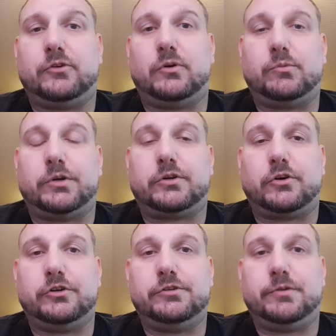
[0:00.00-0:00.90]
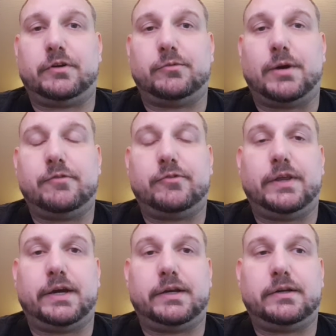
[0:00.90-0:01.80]
So I want to encourage everybody
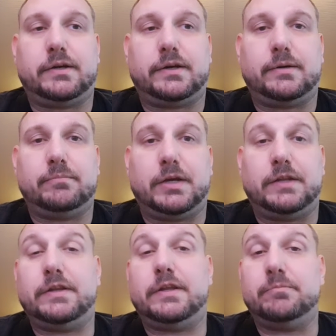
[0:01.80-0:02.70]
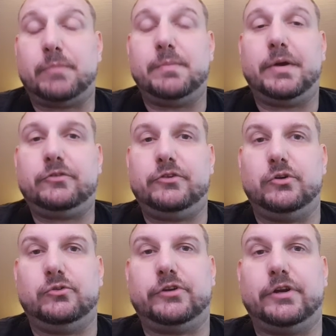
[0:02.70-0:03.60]
for that. And then my best
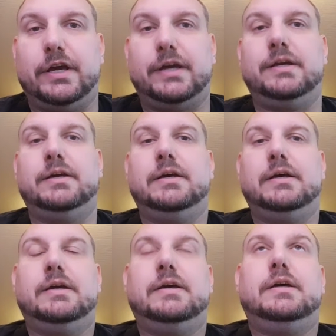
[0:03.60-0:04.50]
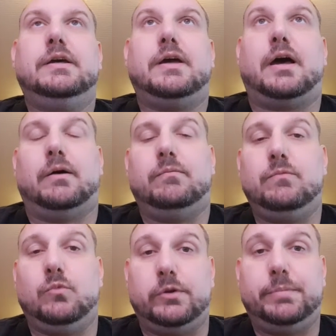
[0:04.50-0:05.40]
news today
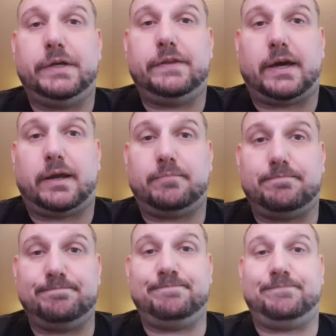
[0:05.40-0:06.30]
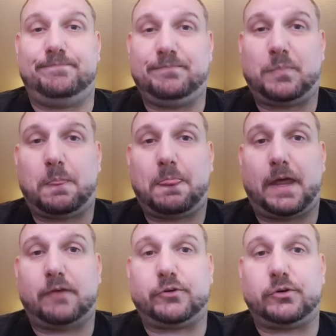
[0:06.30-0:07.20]
would be that
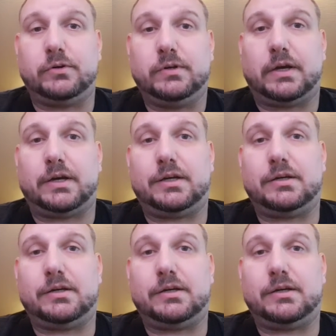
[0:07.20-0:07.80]
After